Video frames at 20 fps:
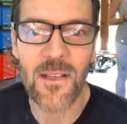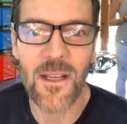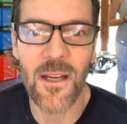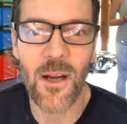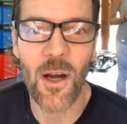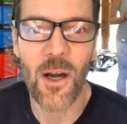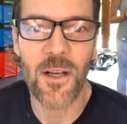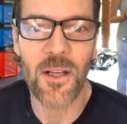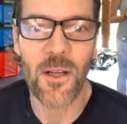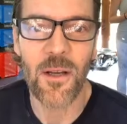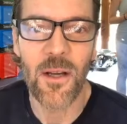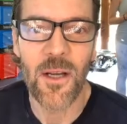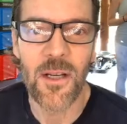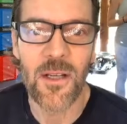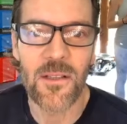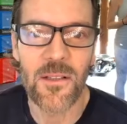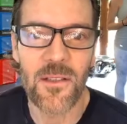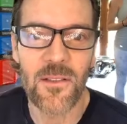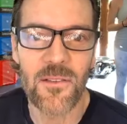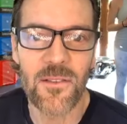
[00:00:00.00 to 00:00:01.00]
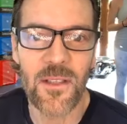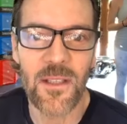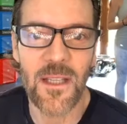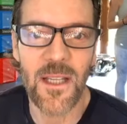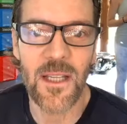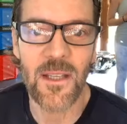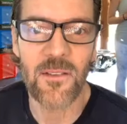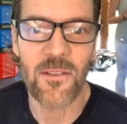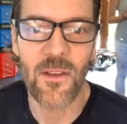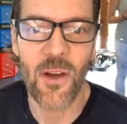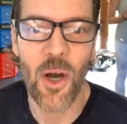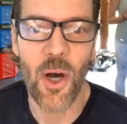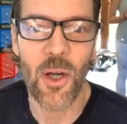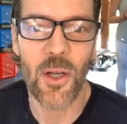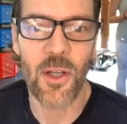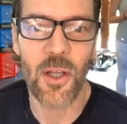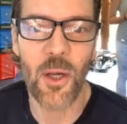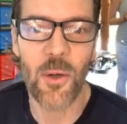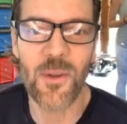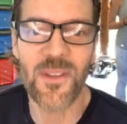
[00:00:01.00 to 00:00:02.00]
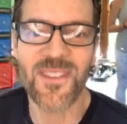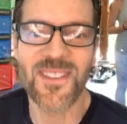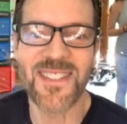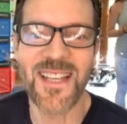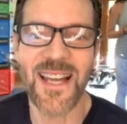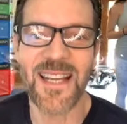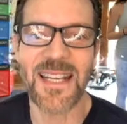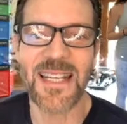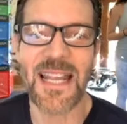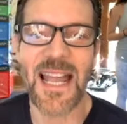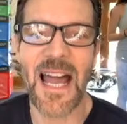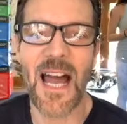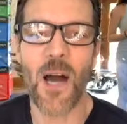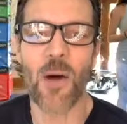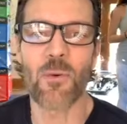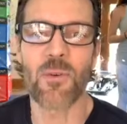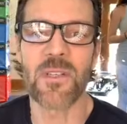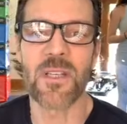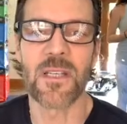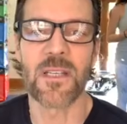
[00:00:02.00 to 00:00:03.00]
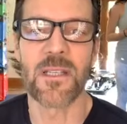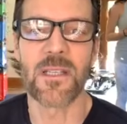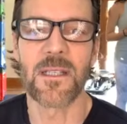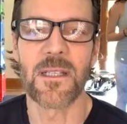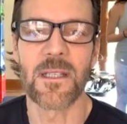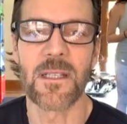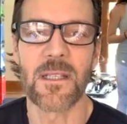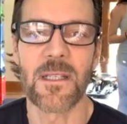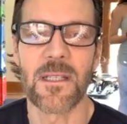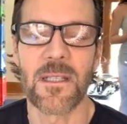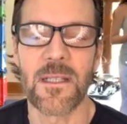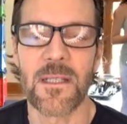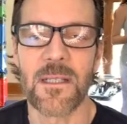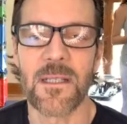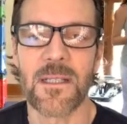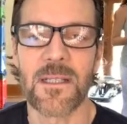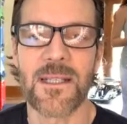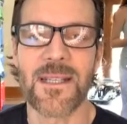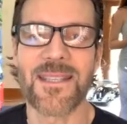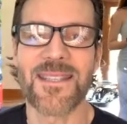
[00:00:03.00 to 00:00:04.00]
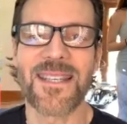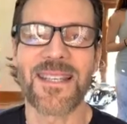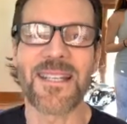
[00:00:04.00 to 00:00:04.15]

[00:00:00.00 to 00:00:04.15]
audio, just his legs. Audio is cutting out. Is it